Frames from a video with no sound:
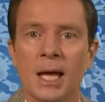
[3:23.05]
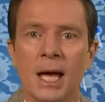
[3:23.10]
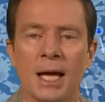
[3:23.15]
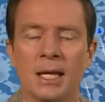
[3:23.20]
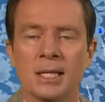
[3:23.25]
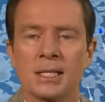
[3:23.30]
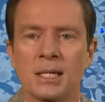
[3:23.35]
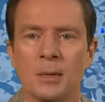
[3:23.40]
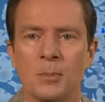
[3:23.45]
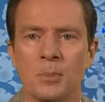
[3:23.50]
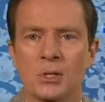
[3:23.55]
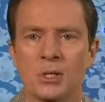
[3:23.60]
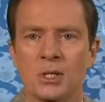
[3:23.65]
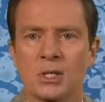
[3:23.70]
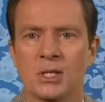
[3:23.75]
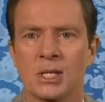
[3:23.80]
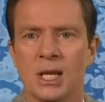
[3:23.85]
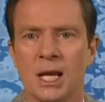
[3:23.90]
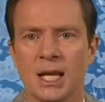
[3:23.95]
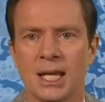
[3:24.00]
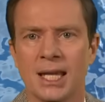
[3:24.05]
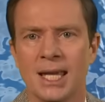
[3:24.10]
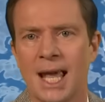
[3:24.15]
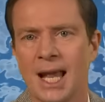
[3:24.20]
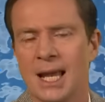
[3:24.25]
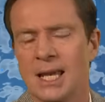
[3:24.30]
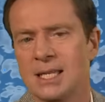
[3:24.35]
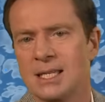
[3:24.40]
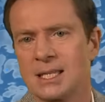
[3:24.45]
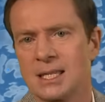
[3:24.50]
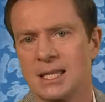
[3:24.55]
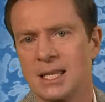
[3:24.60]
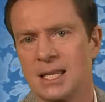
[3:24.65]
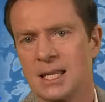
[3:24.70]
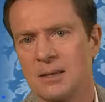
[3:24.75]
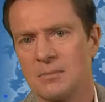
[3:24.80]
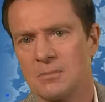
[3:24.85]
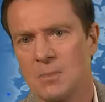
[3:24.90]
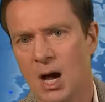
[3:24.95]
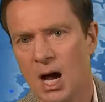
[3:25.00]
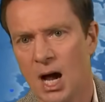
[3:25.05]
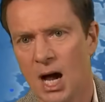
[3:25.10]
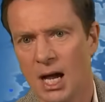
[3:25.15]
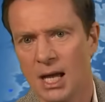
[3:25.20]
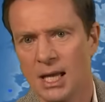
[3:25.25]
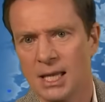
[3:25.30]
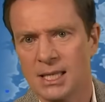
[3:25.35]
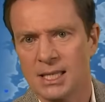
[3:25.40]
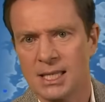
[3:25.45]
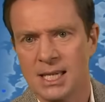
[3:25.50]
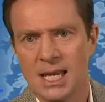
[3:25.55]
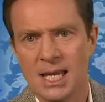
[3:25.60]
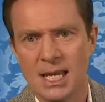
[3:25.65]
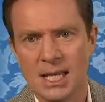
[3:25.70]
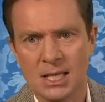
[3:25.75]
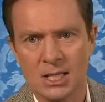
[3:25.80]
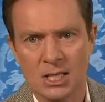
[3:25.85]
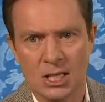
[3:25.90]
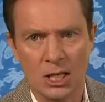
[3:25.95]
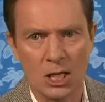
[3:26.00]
as temperatures get again into the high teens,